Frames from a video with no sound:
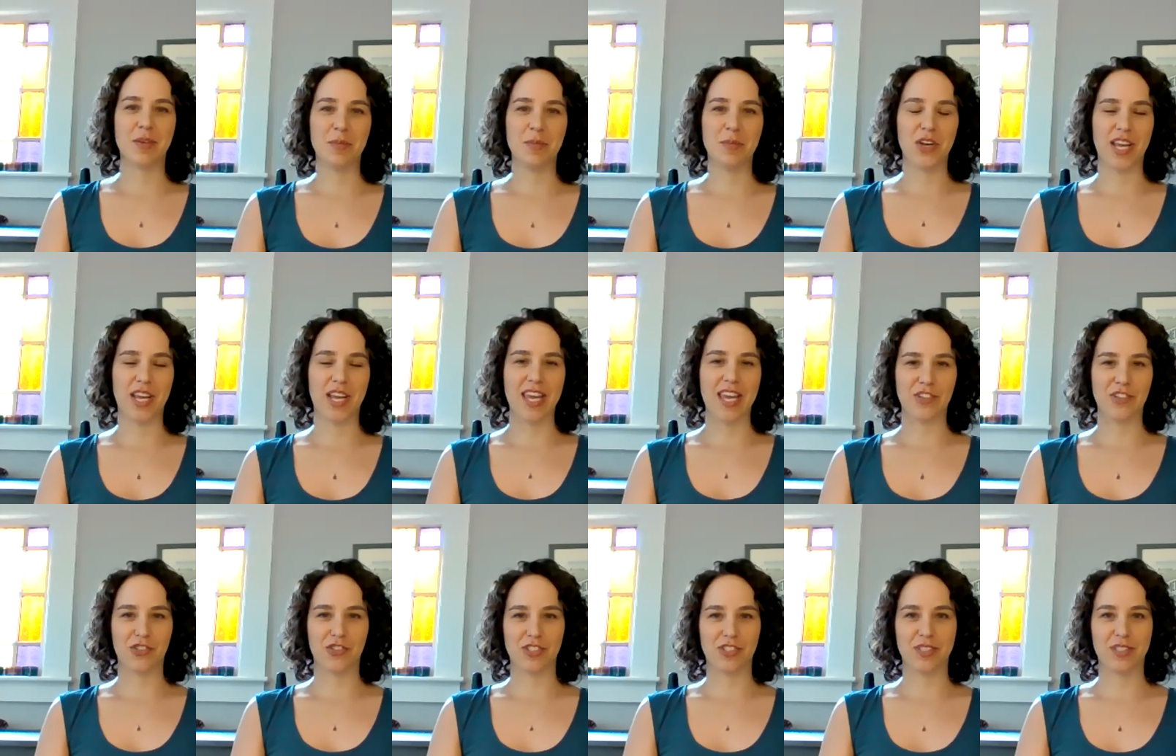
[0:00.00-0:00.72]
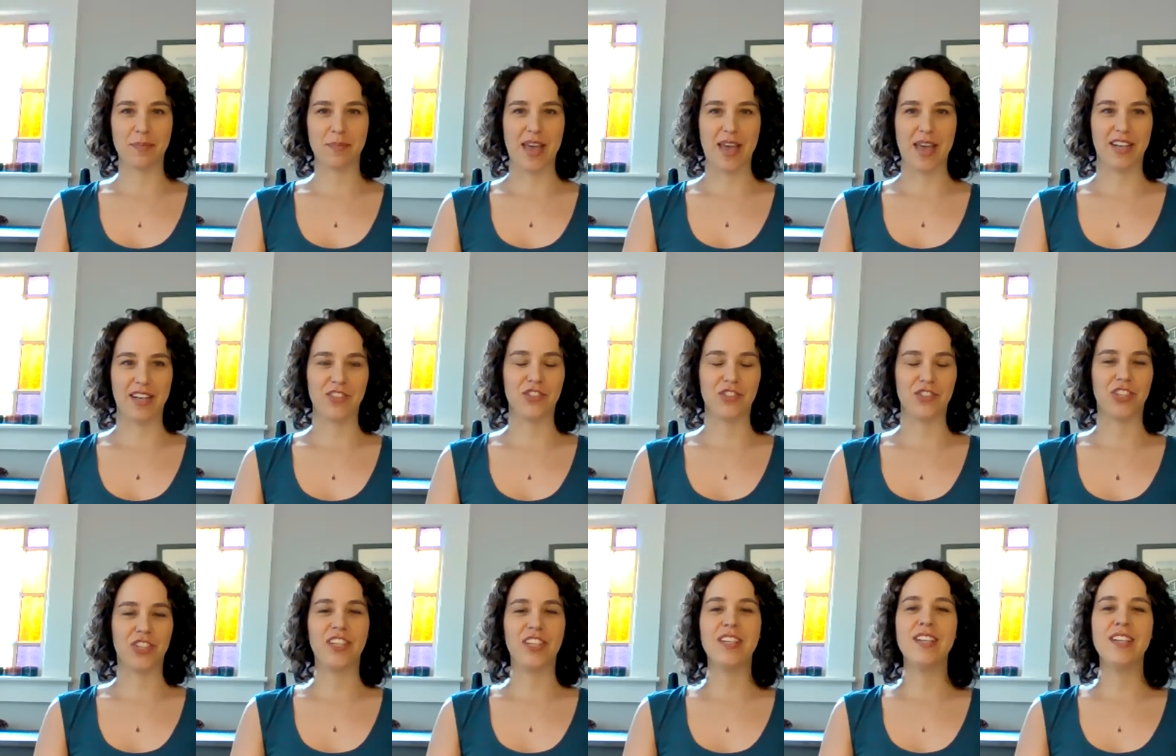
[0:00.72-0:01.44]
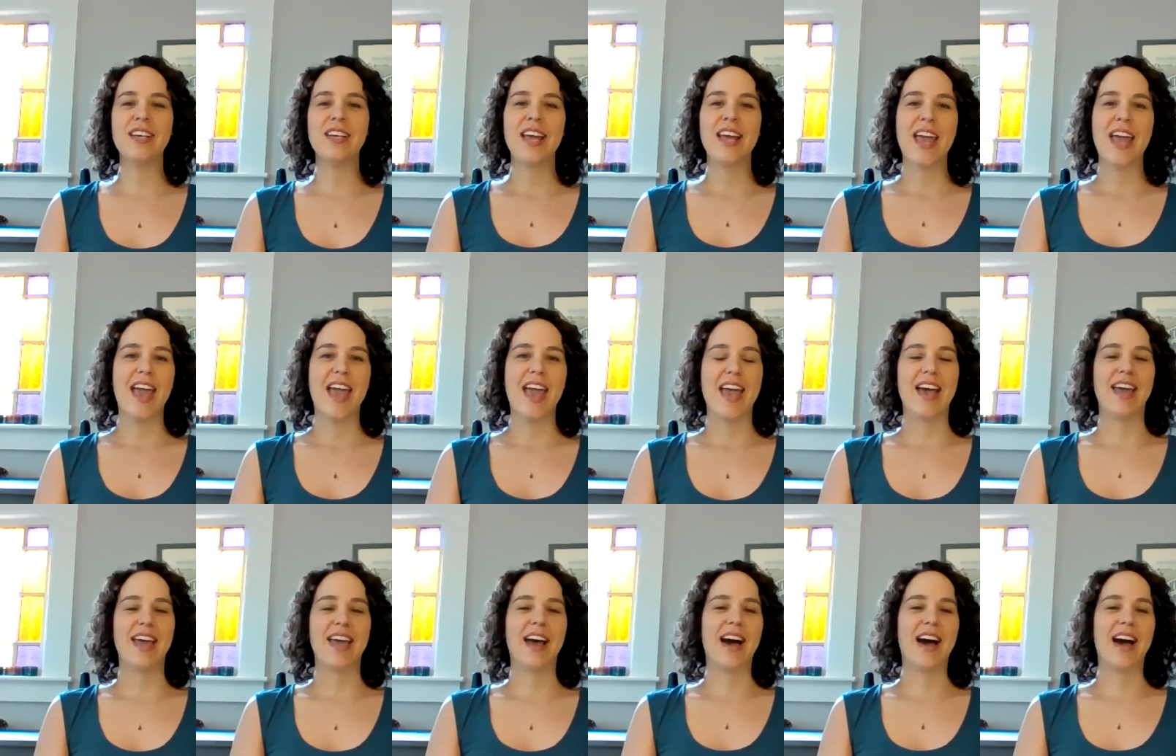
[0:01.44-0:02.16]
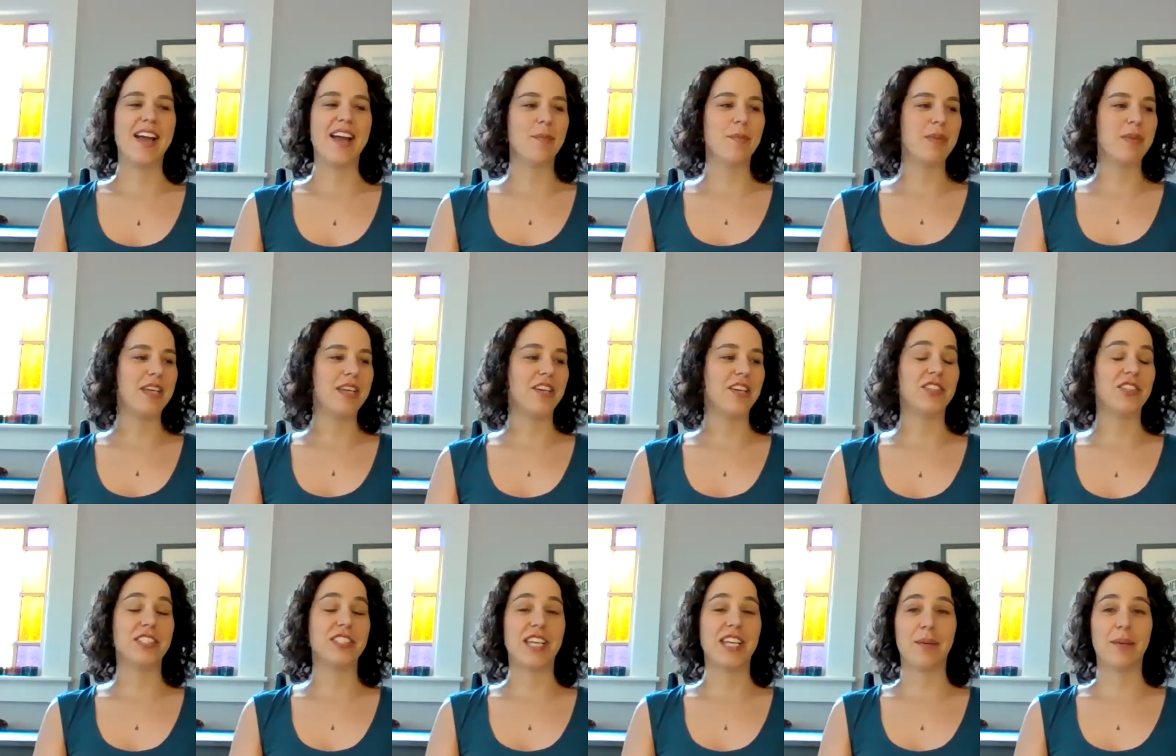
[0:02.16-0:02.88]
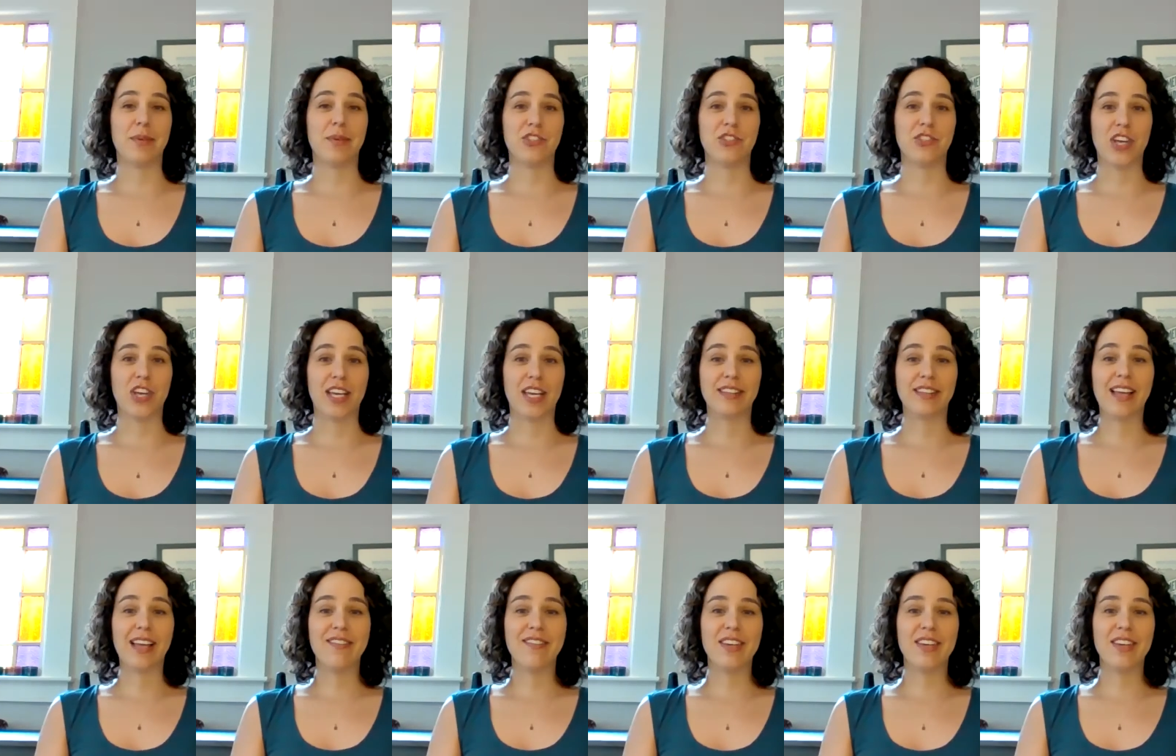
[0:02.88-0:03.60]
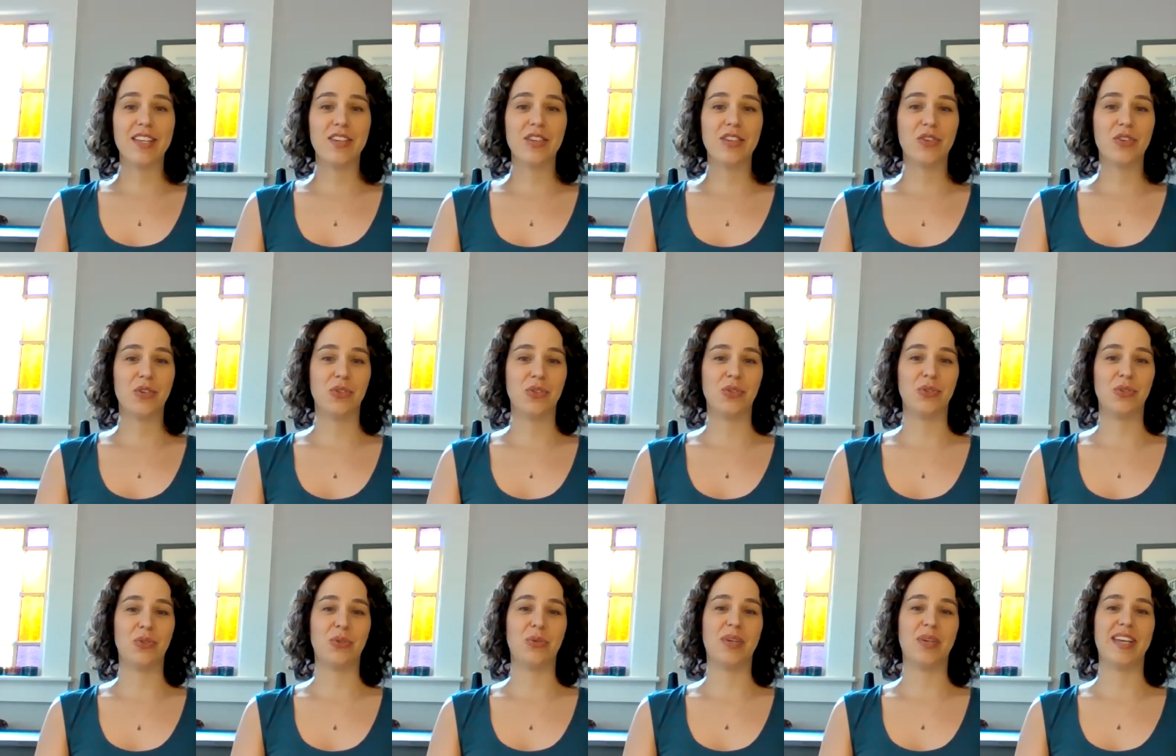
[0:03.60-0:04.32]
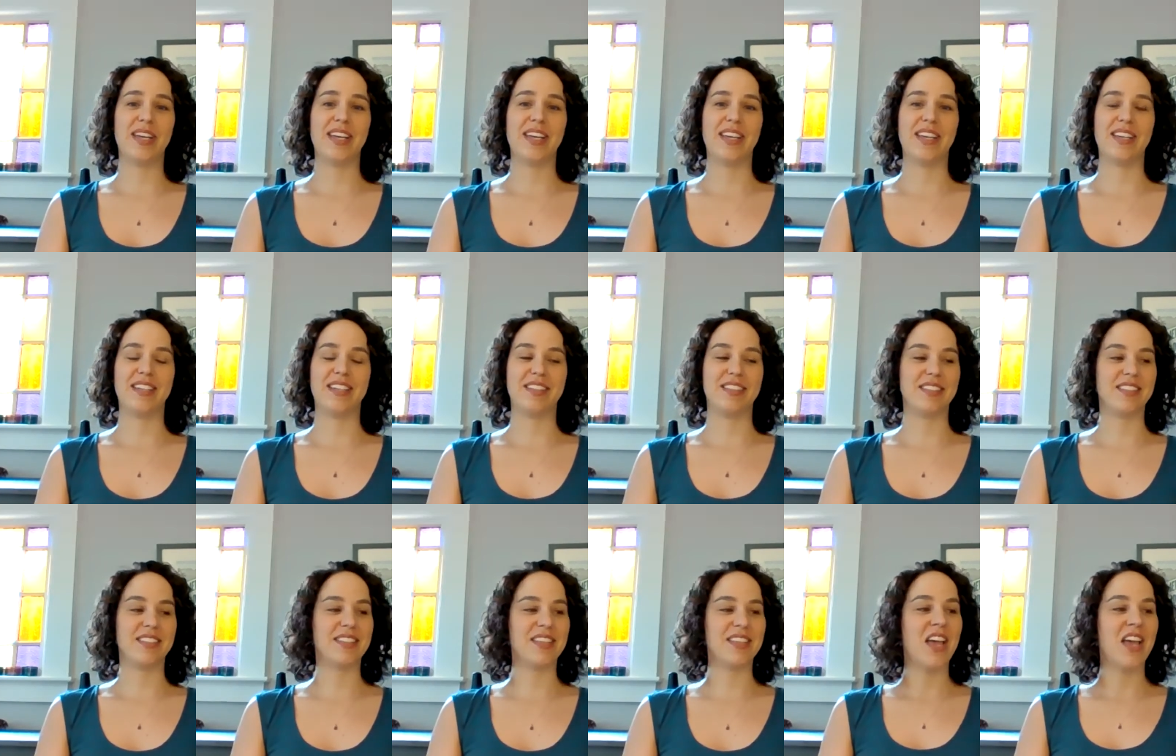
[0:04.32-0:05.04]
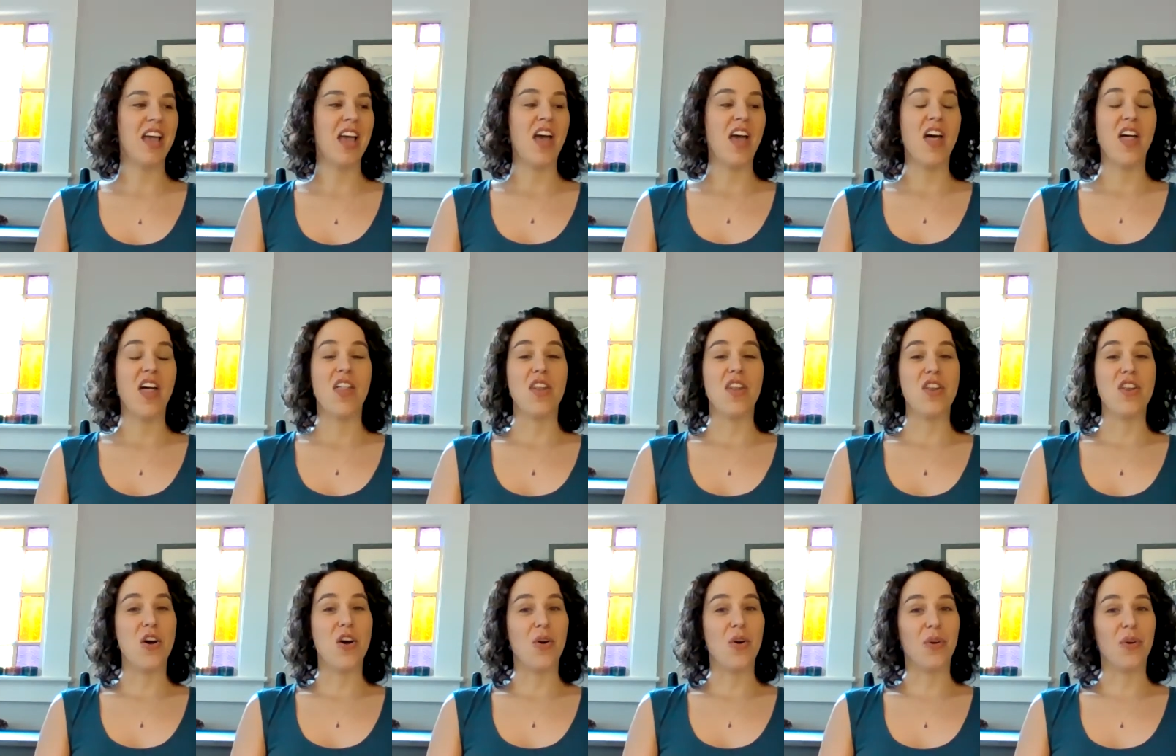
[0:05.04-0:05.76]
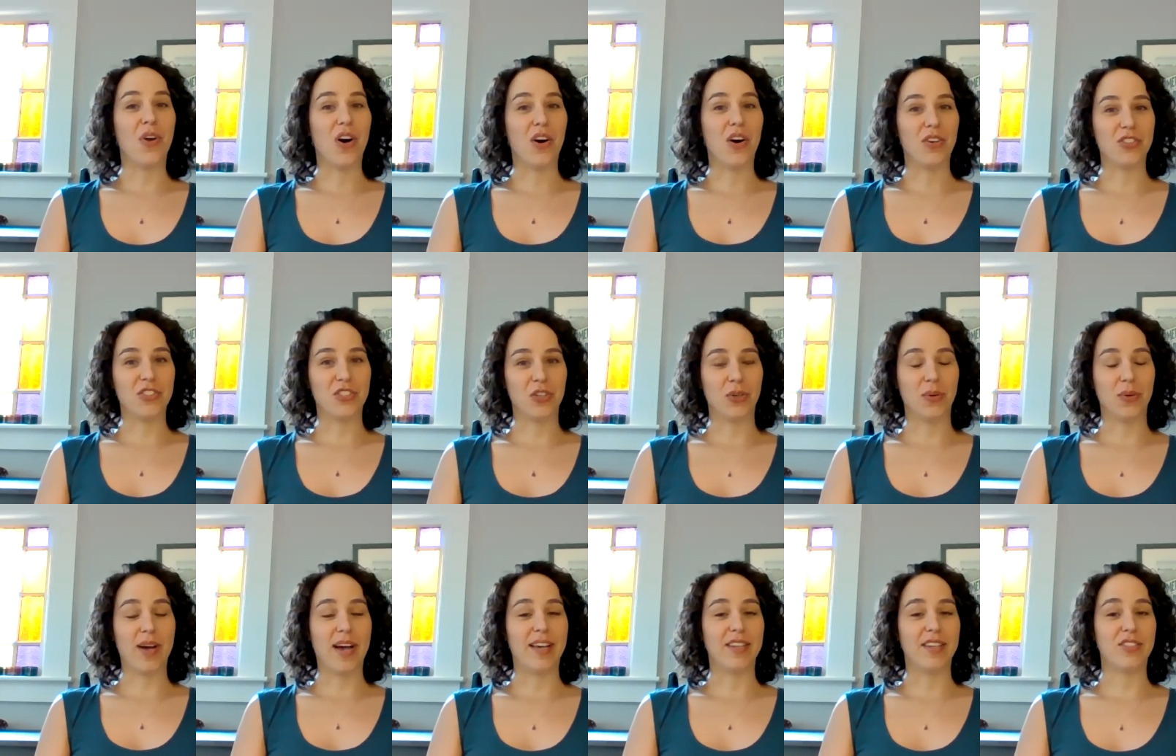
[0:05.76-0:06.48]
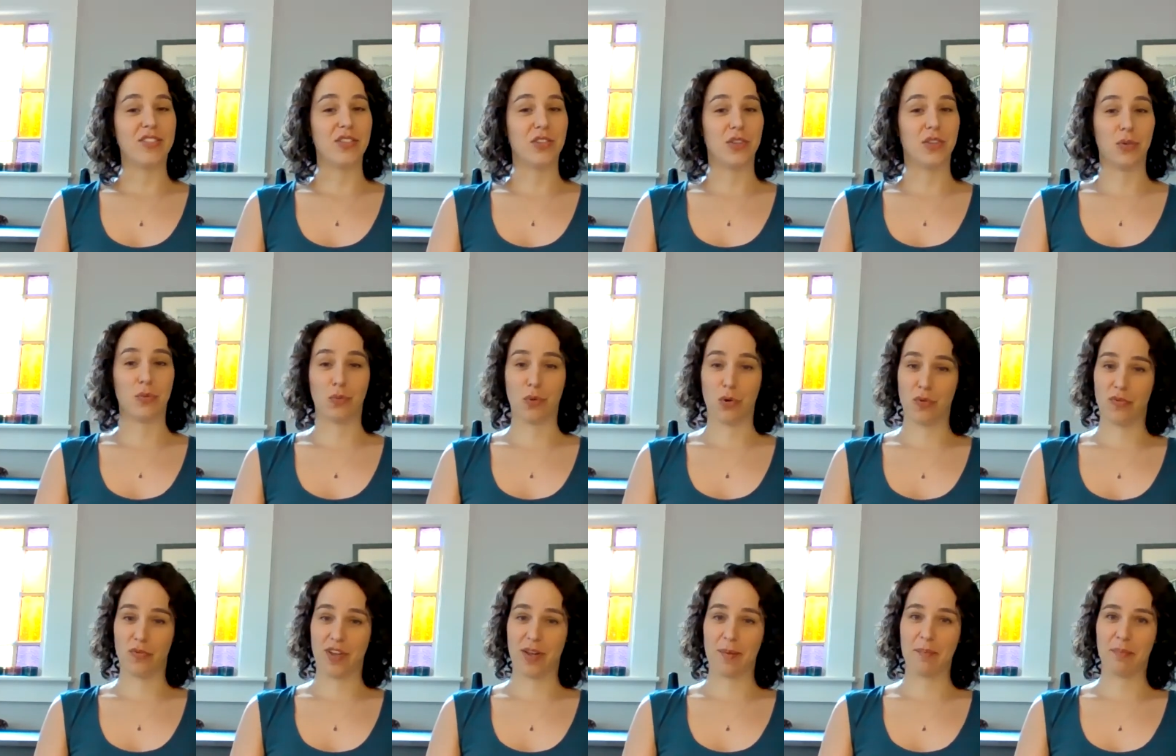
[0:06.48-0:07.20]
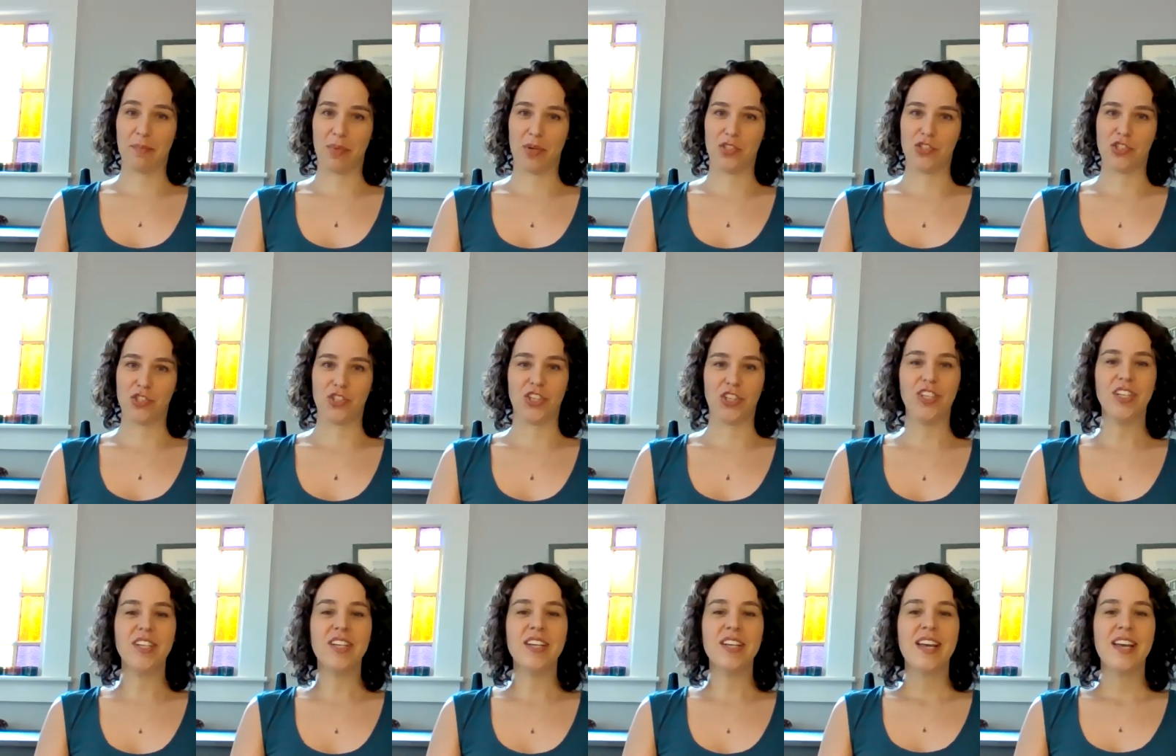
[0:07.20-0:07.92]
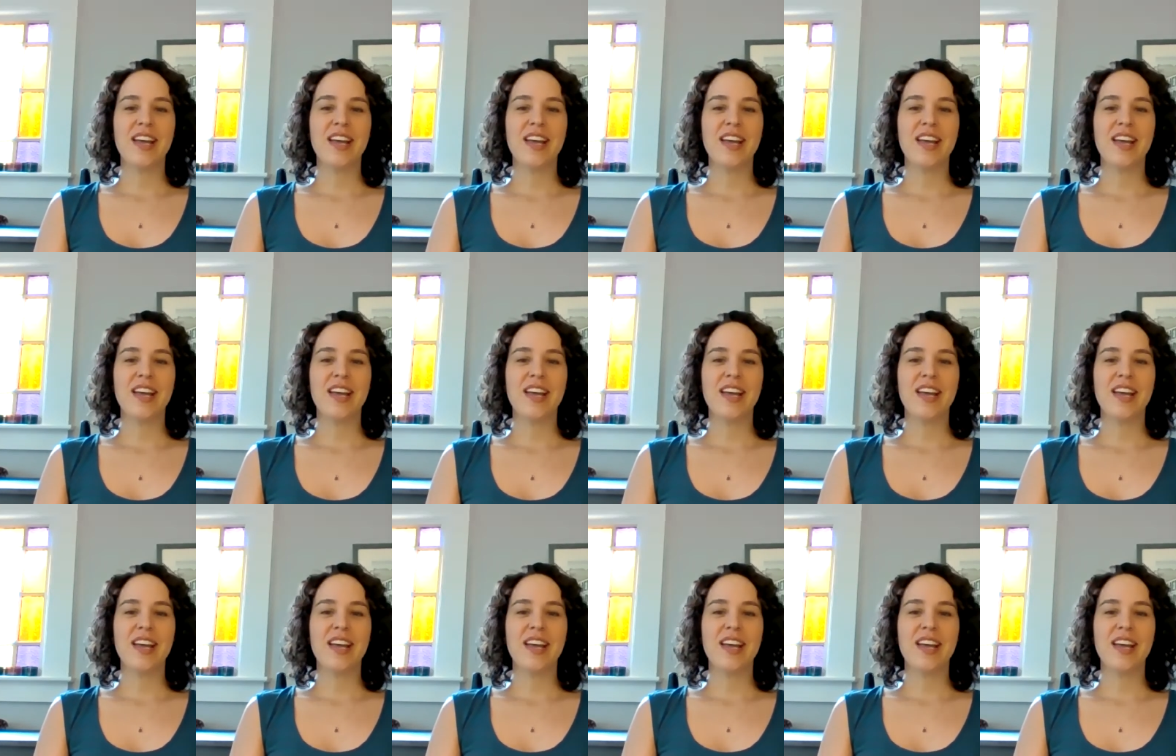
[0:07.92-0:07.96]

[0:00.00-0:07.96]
Communications Manager, and I am here today with Jake Levin, who is known also as the Roving Butcher,